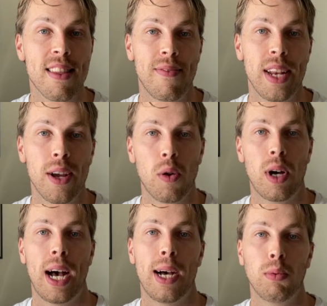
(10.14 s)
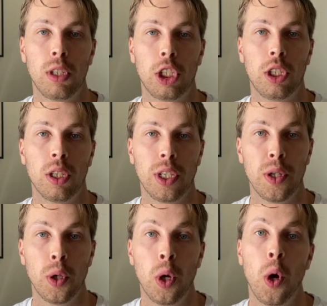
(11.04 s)
video, I will show
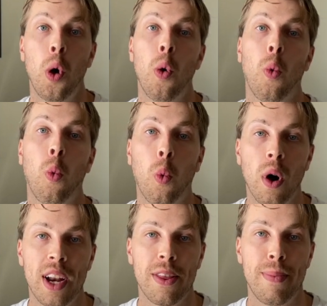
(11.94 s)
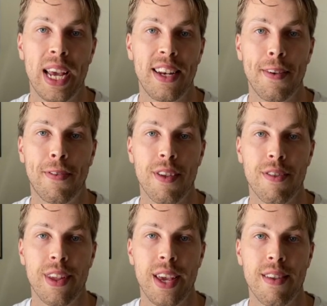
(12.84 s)
you what are the main
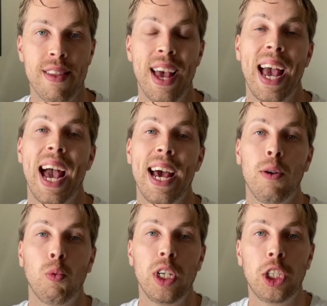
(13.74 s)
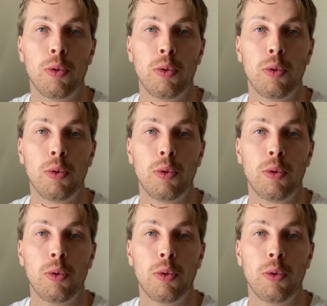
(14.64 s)
differences and which